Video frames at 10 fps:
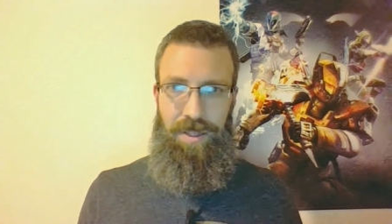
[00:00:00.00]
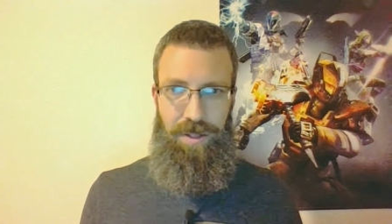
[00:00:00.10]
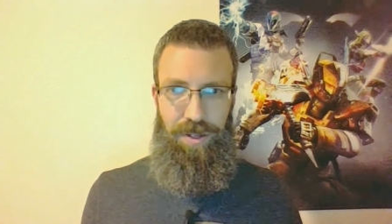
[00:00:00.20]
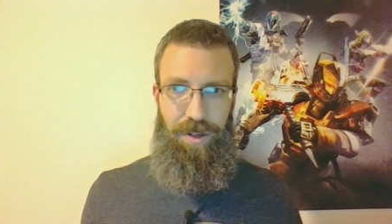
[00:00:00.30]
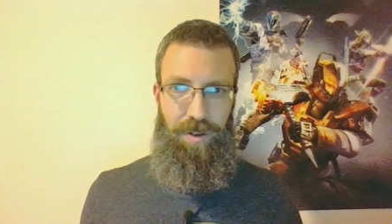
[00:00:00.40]

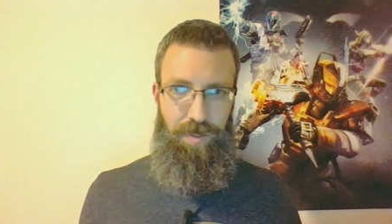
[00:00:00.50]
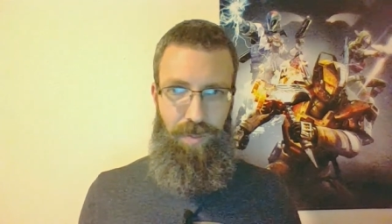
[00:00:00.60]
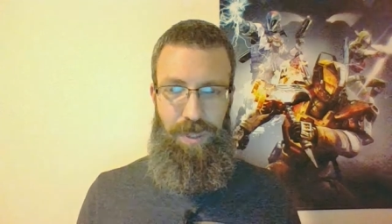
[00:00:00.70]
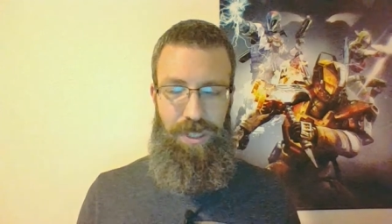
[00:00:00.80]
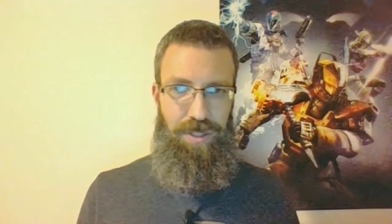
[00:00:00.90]

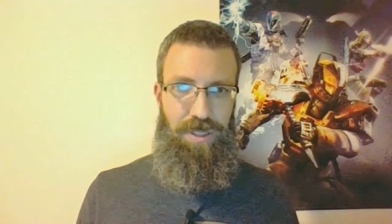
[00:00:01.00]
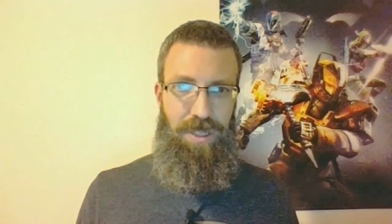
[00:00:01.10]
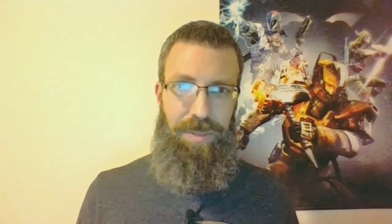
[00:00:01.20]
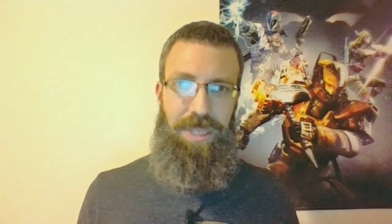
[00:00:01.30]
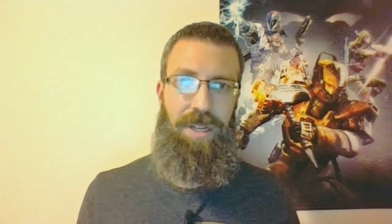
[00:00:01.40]
which
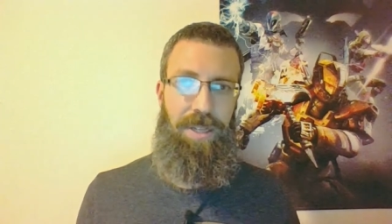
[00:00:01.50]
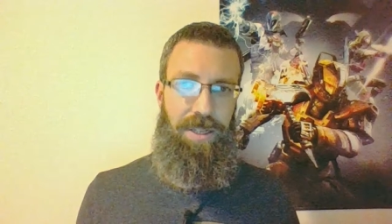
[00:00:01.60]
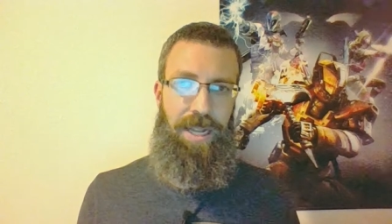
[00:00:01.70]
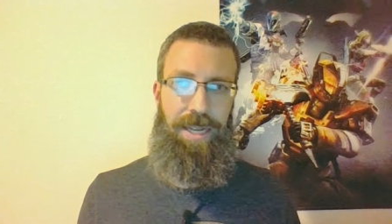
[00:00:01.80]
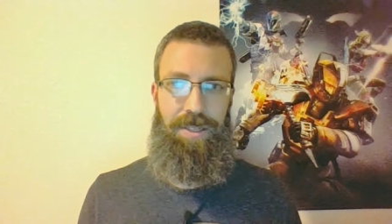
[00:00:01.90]
could be
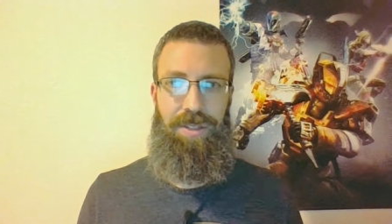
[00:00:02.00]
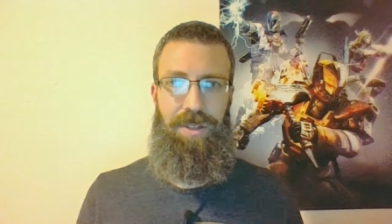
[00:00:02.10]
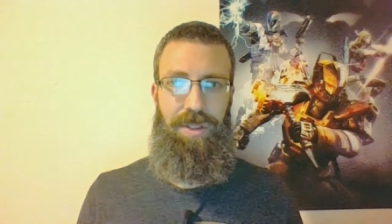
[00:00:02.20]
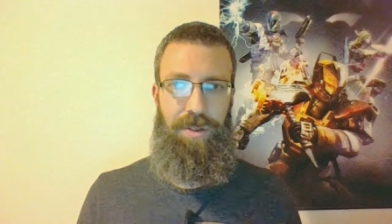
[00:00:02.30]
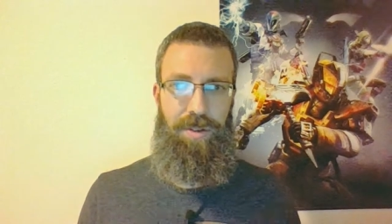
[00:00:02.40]
done
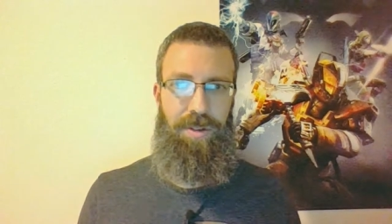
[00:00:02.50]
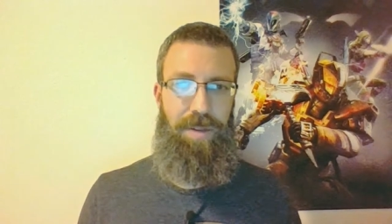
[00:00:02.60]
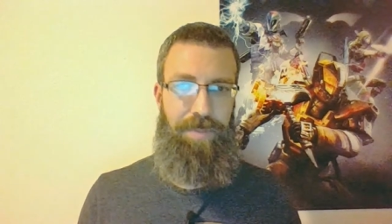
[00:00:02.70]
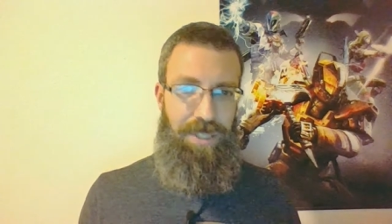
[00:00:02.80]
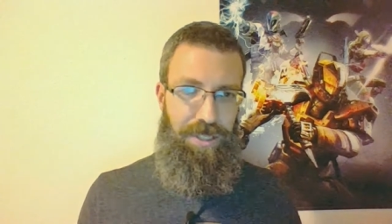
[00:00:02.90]
as third
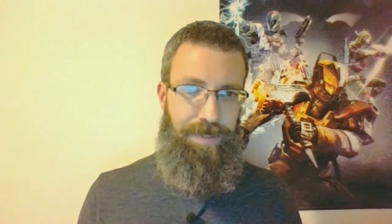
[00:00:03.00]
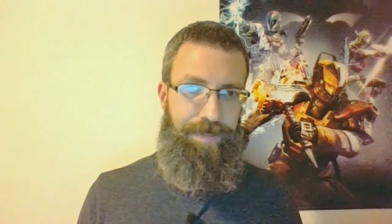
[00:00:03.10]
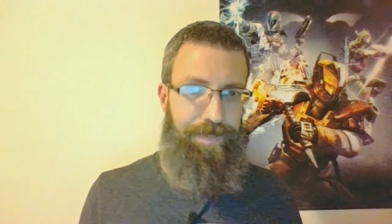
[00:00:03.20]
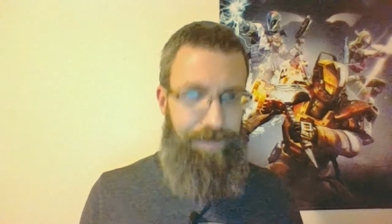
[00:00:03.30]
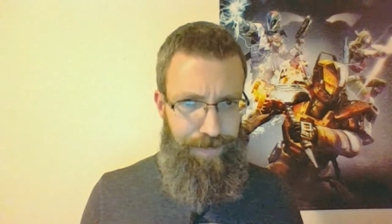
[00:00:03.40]
omniscient.
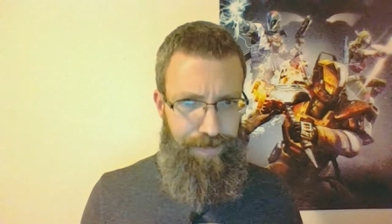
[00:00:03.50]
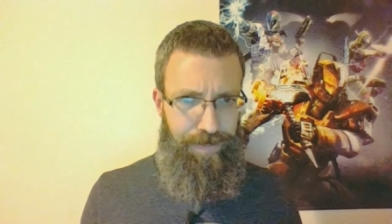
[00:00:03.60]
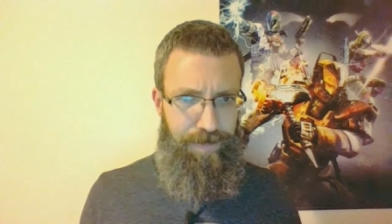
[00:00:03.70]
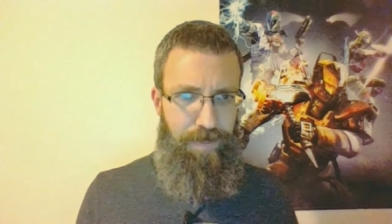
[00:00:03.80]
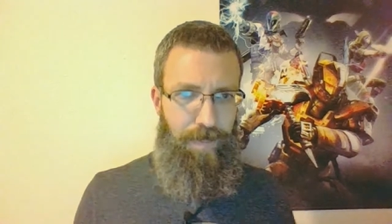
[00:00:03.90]

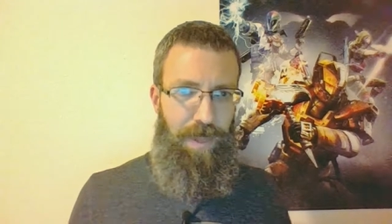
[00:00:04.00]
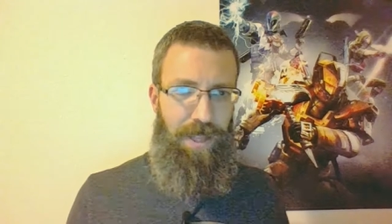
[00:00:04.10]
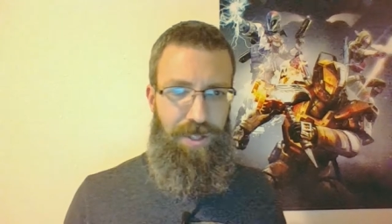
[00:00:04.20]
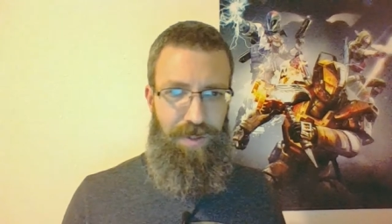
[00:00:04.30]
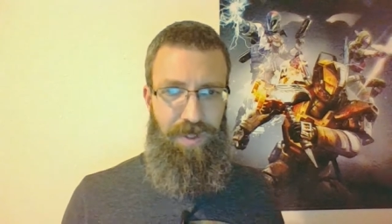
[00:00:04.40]

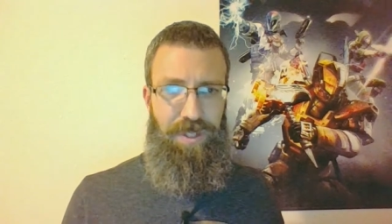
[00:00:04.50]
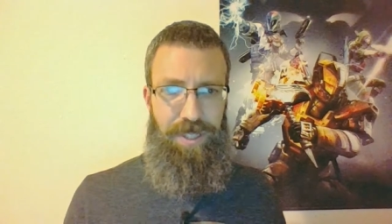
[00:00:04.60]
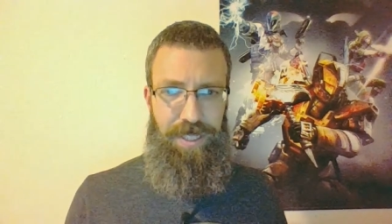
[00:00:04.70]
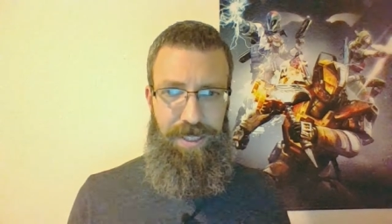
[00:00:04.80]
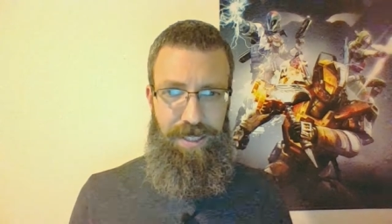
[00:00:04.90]
So for
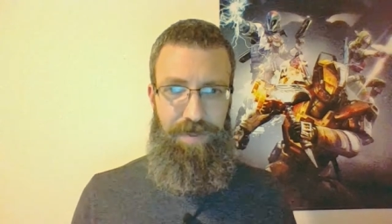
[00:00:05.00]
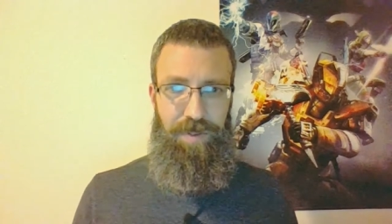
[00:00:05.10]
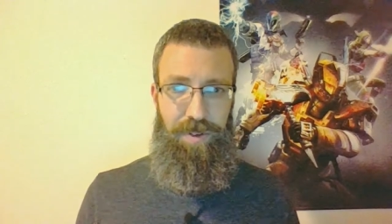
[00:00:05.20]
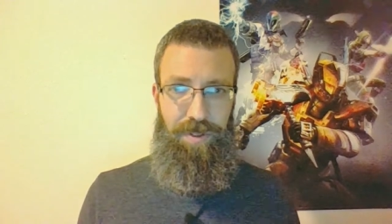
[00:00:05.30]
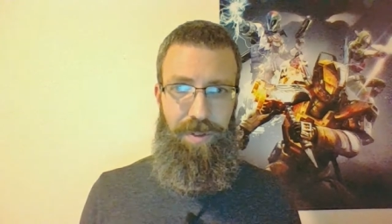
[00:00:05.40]
instance,
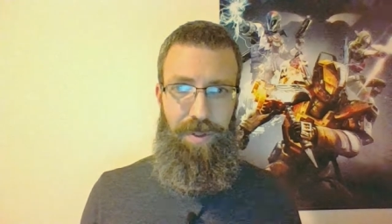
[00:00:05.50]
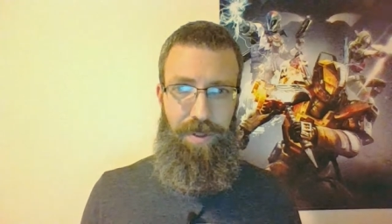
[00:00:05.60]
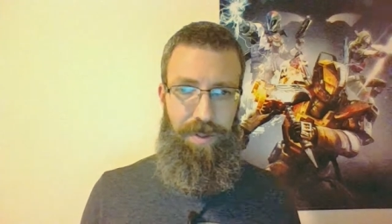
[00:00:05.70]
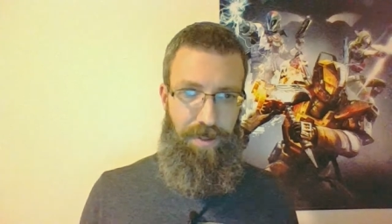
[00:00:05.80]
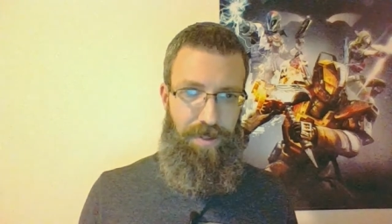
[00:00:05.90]
for
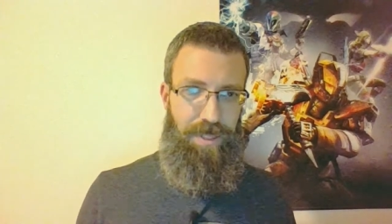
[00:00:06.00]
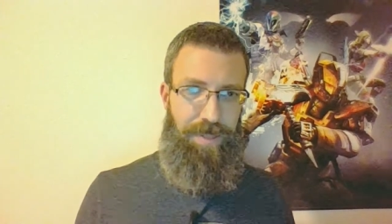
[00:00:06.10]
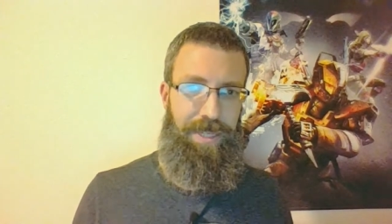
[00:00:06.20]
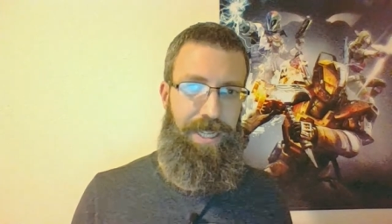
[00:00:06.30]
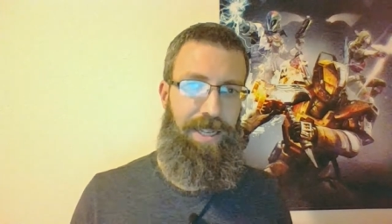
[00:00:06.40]
third
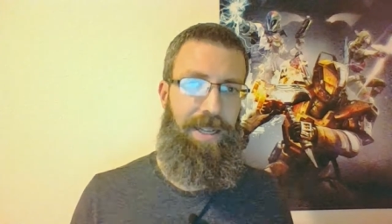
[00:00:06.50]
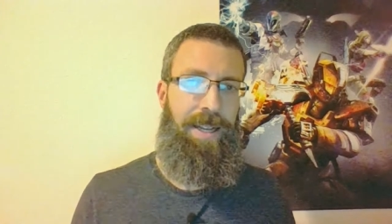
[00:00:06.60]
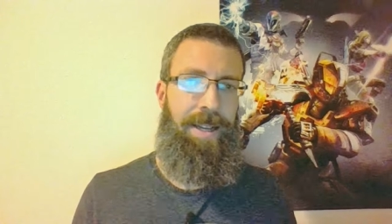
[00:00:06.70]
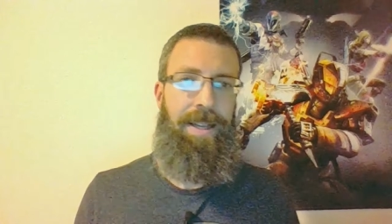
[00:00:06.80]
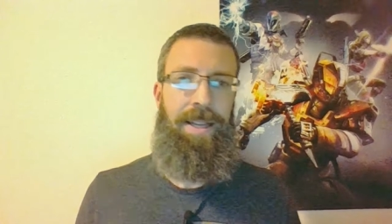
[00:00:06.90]
limited,
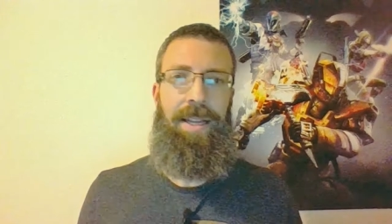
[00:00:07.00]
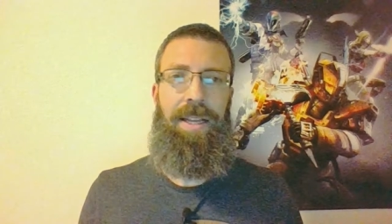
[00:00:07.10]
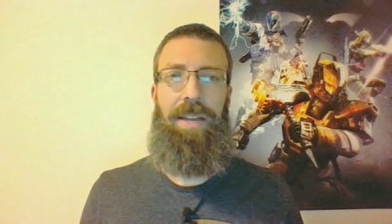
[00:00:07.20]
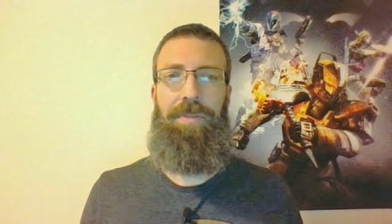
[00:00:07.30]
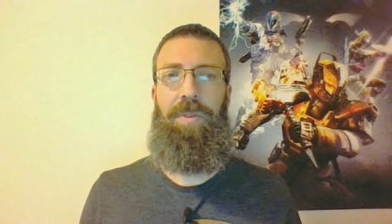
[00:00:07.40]

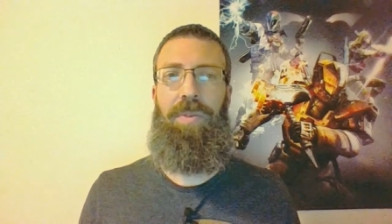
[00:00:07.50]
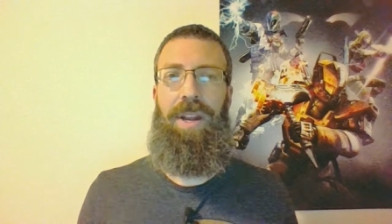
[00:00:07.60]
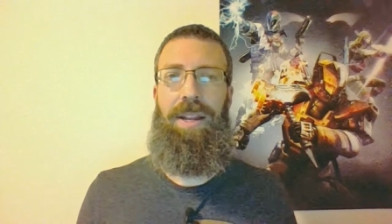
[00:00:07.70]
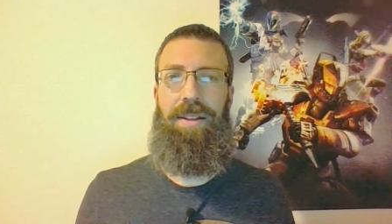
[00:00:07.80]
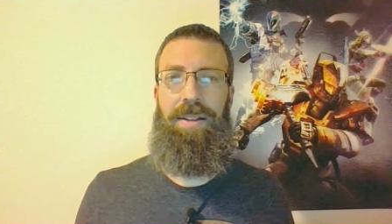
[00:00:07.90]
if you
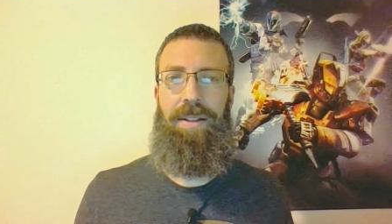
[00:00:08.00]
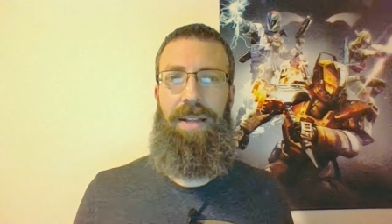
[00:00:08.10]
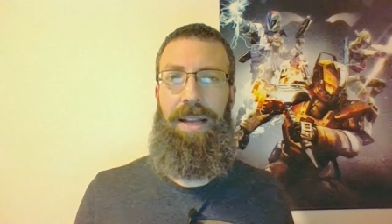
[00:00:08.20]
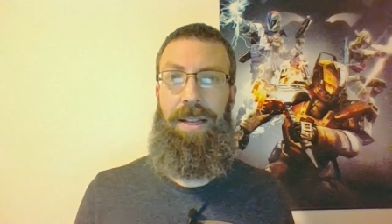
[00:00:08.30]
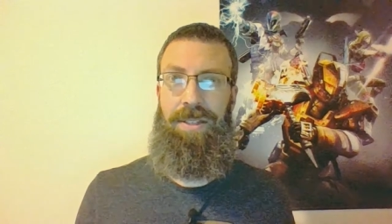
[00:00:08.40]
write
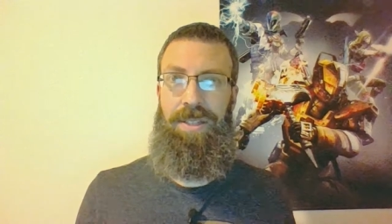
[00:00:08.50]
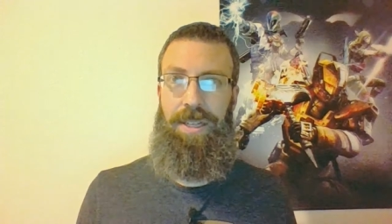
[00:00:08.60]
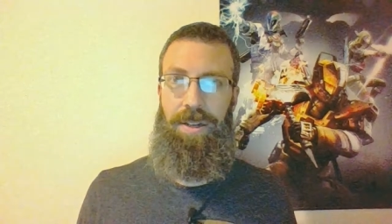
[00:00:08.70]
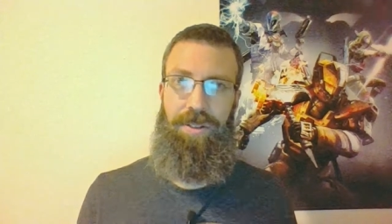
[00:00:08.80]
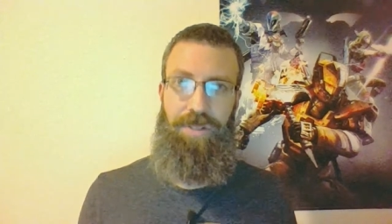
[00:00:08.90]
as the
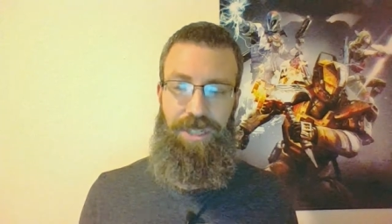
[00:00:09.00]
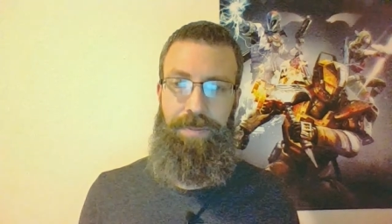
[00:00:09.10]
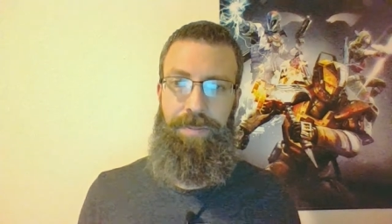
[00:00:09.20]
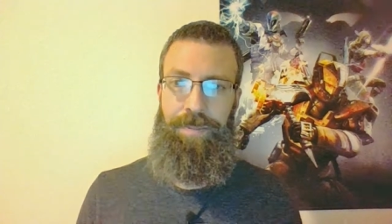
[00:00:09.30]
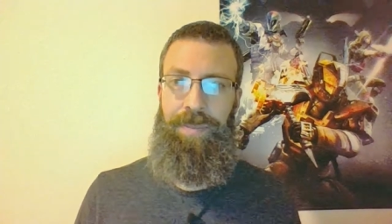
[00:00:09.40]
character Jim,